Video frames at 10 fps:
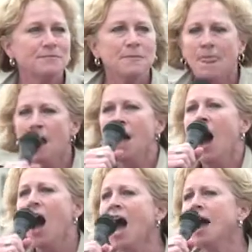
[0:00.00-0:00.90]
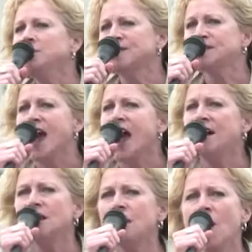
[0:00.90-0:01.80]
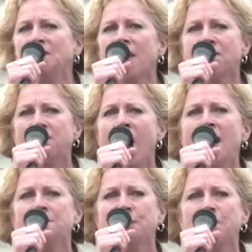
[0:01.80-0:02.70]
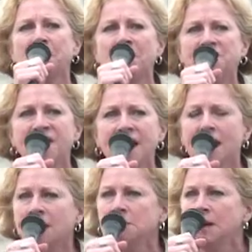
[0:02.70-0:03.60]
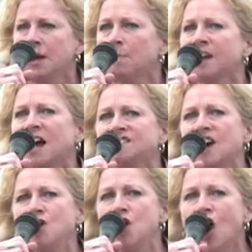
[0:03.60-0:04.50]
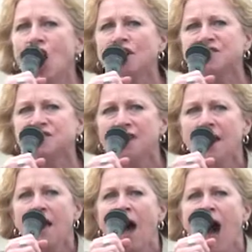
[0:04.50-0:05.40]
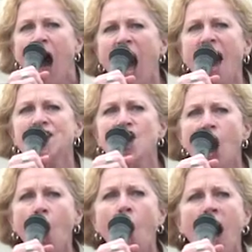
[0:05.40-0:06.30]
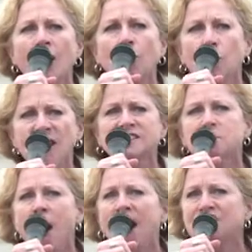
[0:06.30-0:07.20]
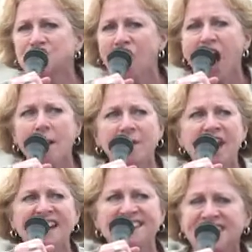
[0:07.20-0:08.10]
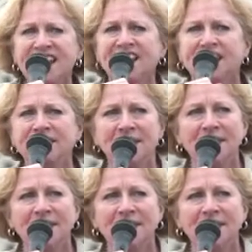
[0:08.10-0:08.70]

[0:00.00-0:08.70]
I'm standing with the fight for 15 because a nurse, I know how to risk my job, and I did it,